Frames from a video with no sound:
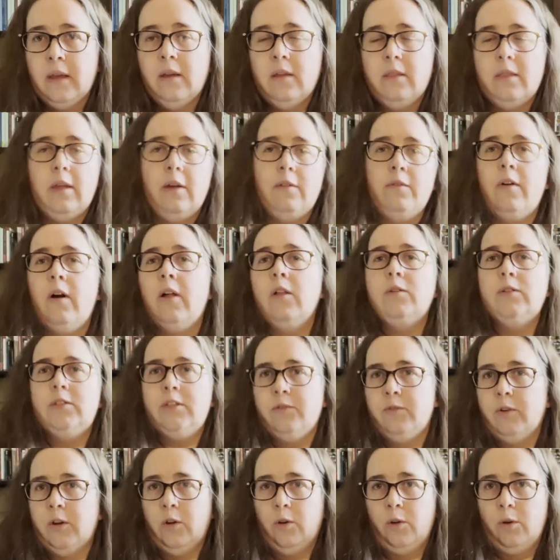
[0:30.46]
that follow
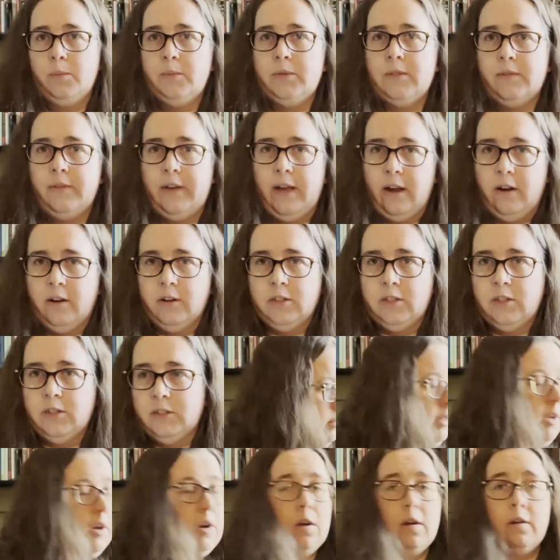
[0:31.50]
different groups of
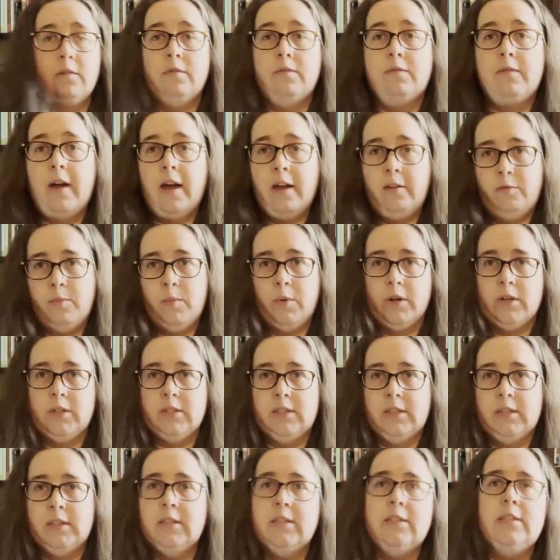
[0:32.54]
characters. There are 5
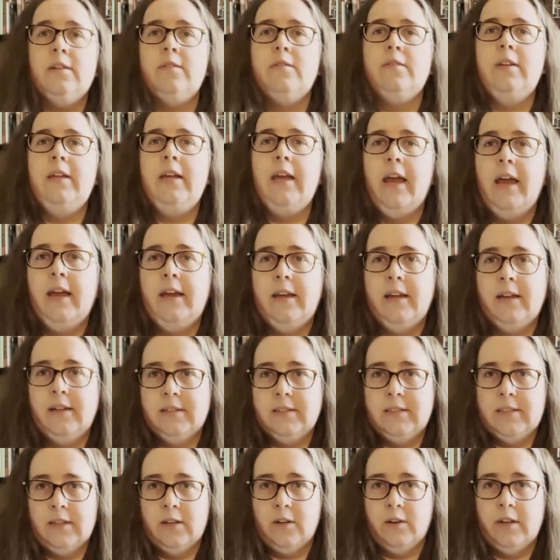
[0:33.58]
books in the Tiffany Aching
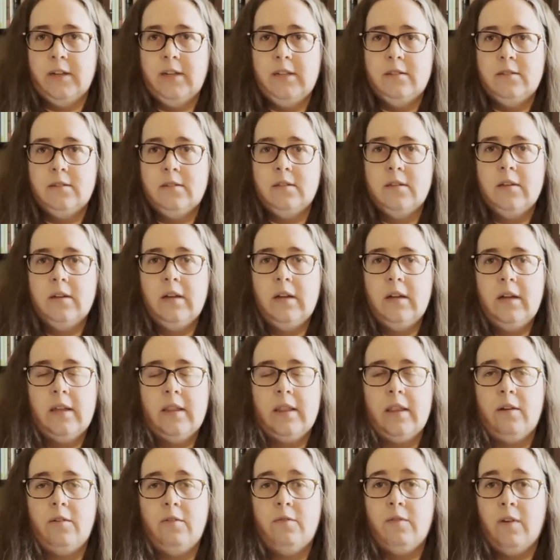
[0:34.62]
series
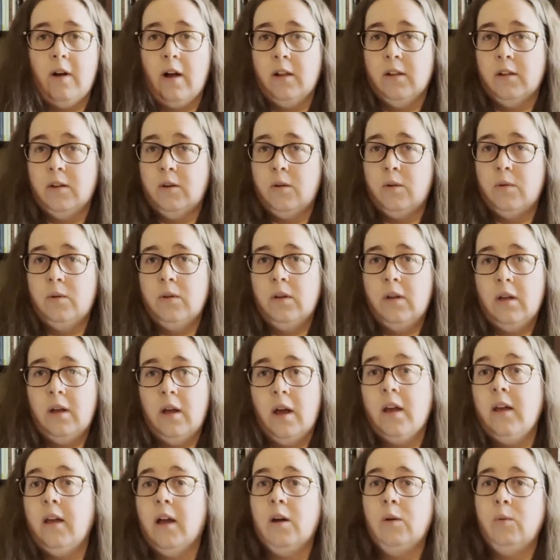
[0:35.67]
that follow
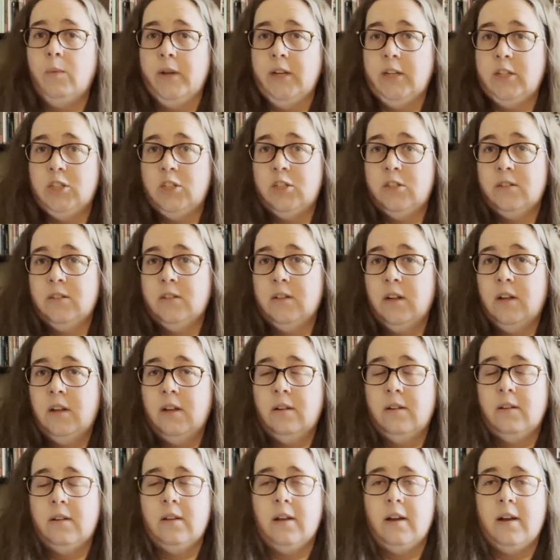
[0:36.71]
a young witch
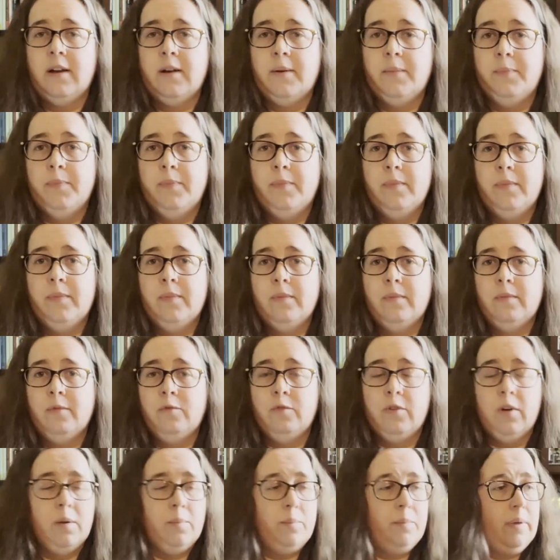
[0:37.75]

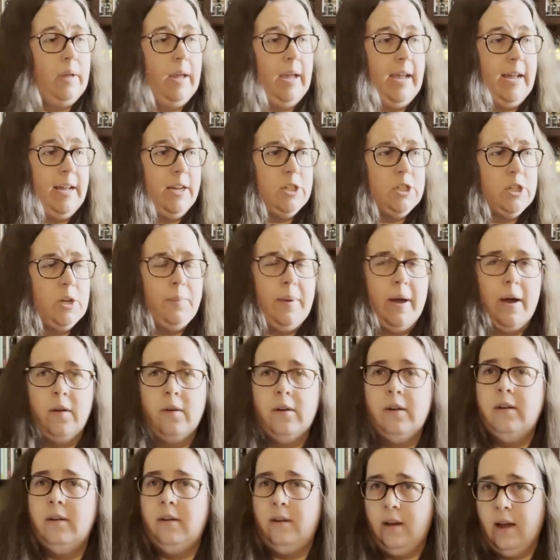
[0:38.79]
from age
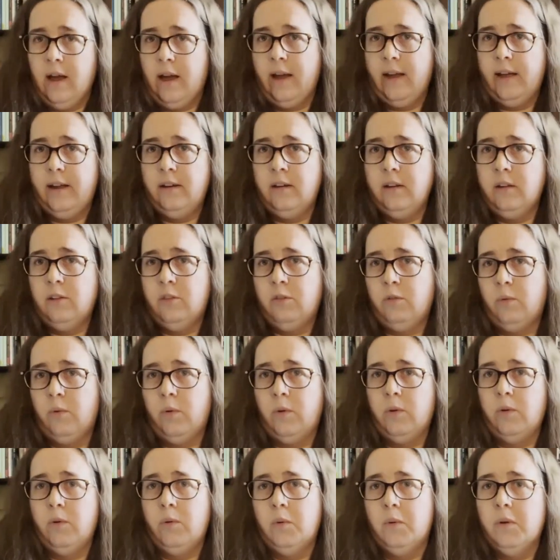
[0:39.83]
about 9
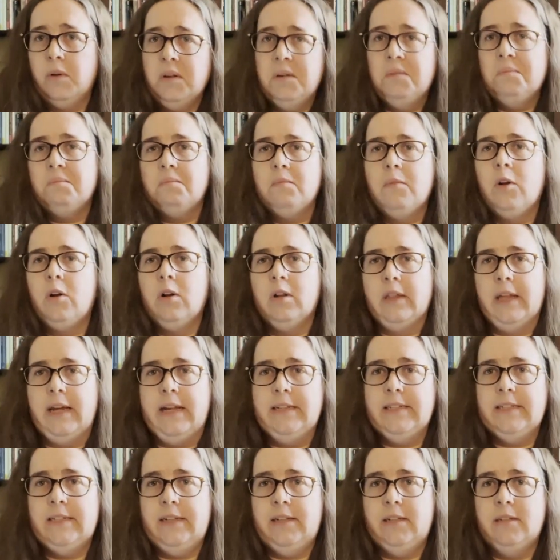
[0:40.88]
through her
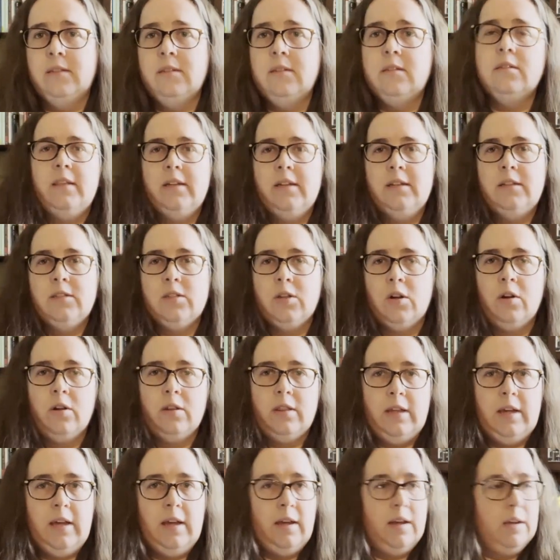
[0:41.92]
late teens. These are
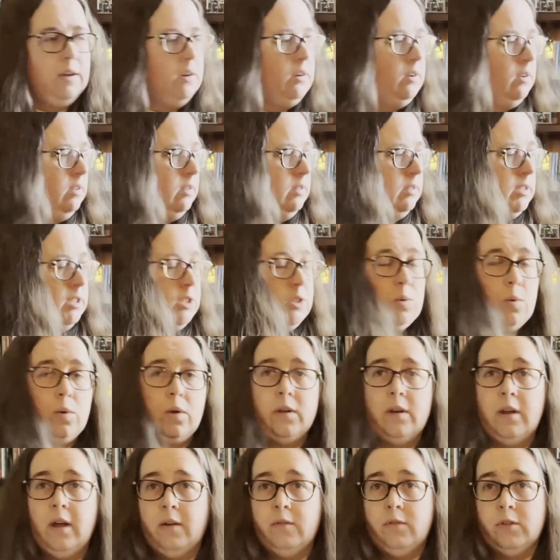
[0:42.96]
the
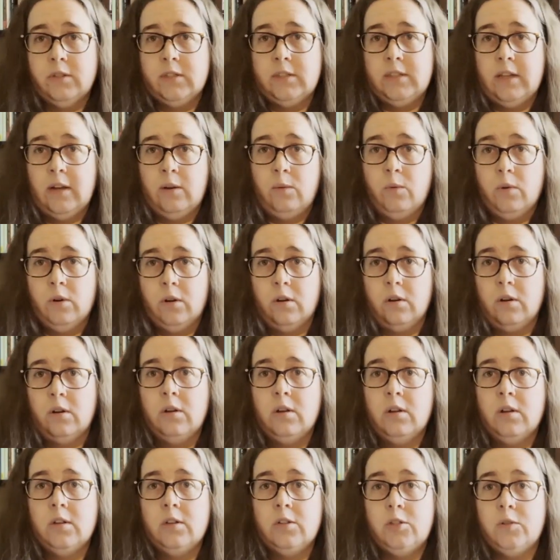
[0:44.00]
Discworld novels that were
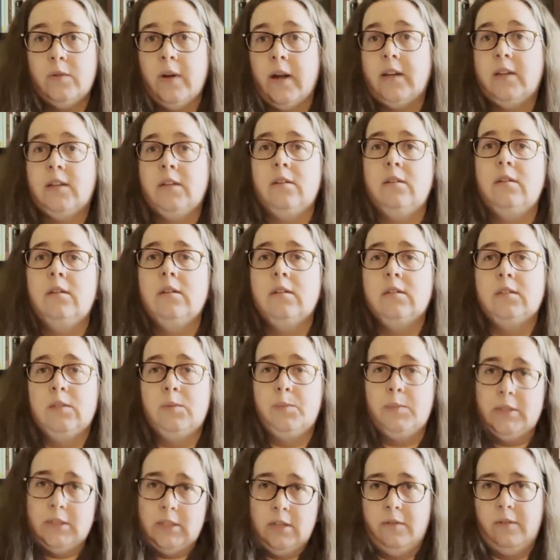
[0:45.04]
directed
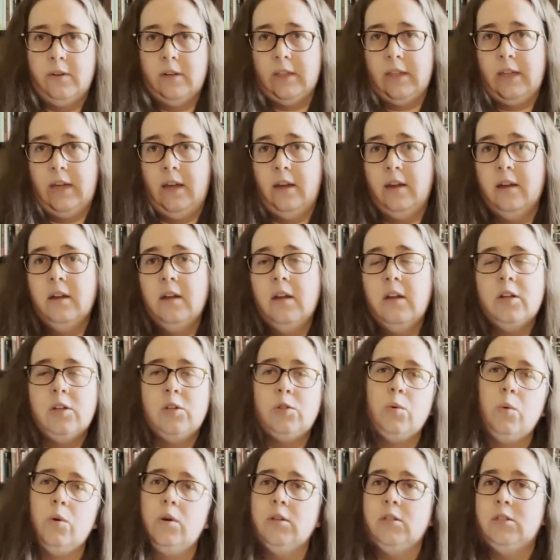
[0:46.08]
specifically
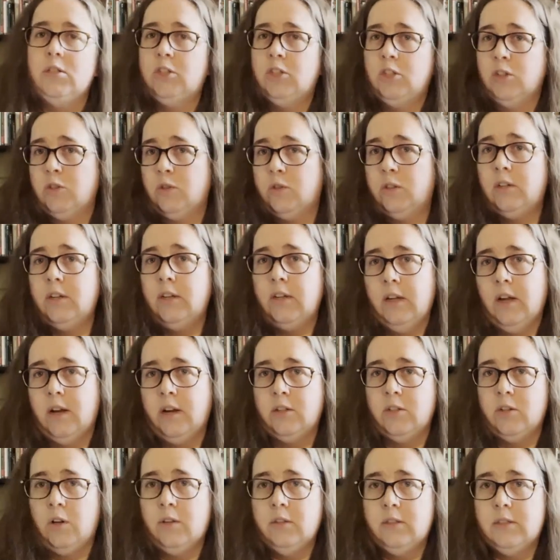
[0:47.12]
towards children and young
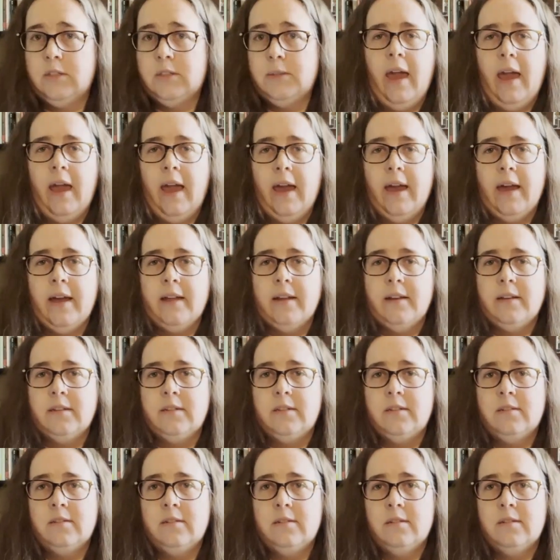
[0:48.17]
adults,
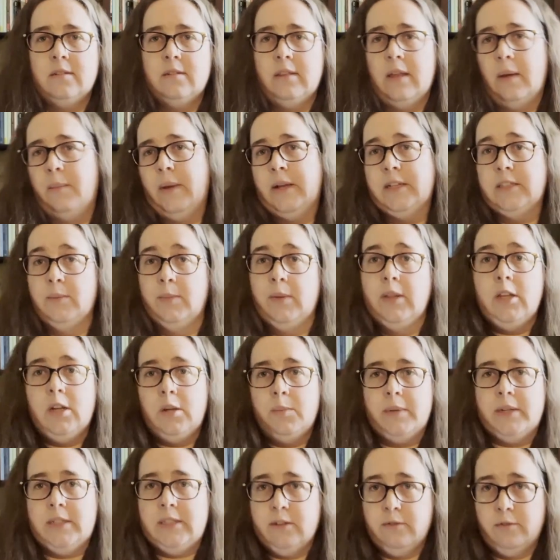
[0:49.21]
and that makes them a little
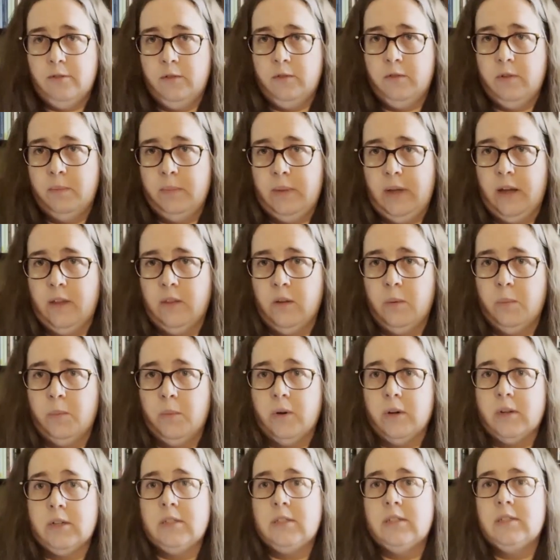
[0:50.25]
bit different from the other
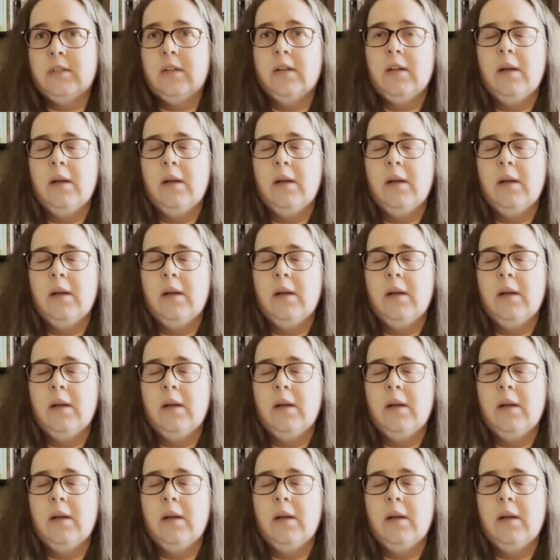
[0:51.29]
books,